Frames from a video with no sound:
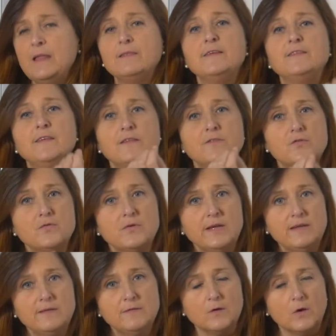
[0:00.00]
This is the
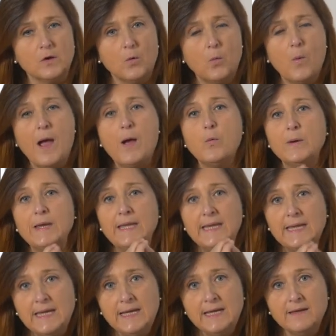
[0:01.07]
reason why we
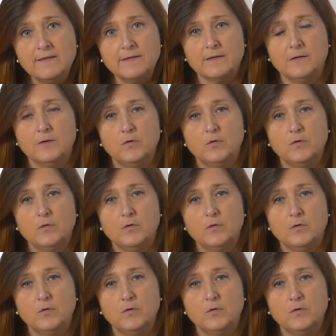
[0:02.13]
need